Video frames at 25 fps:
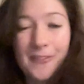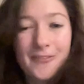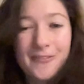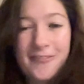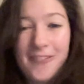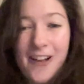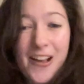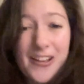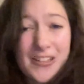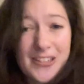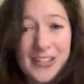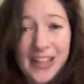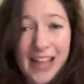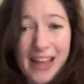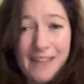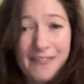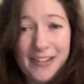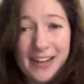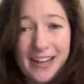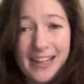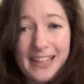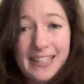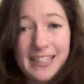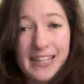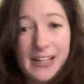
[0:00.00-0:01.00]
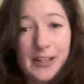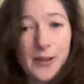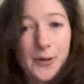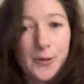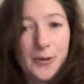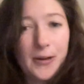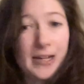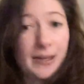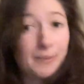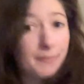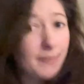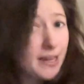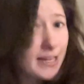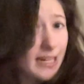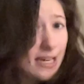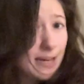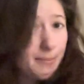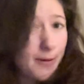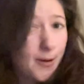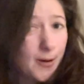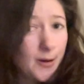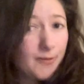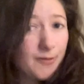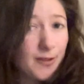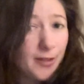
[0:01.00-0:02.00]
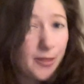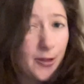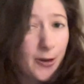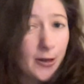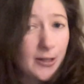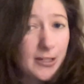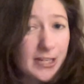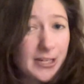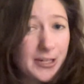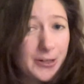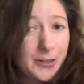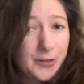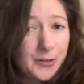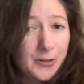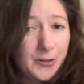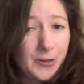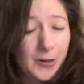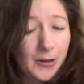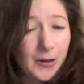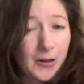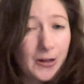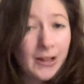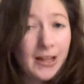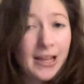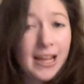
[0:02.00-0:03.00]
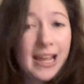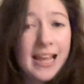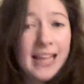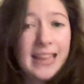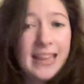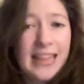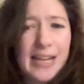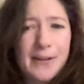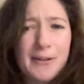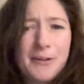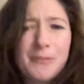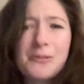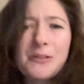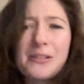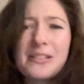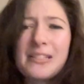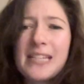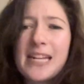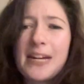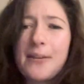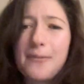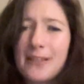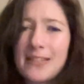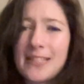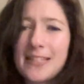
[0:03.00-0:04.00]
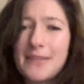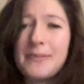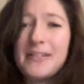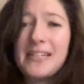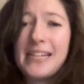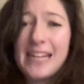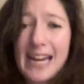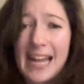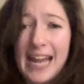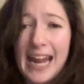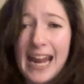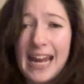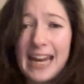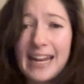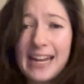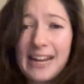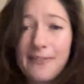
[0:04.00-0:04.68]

fossil evidence, including a pinky bone of a 13-year-old girl, they were able to sequence some DNA.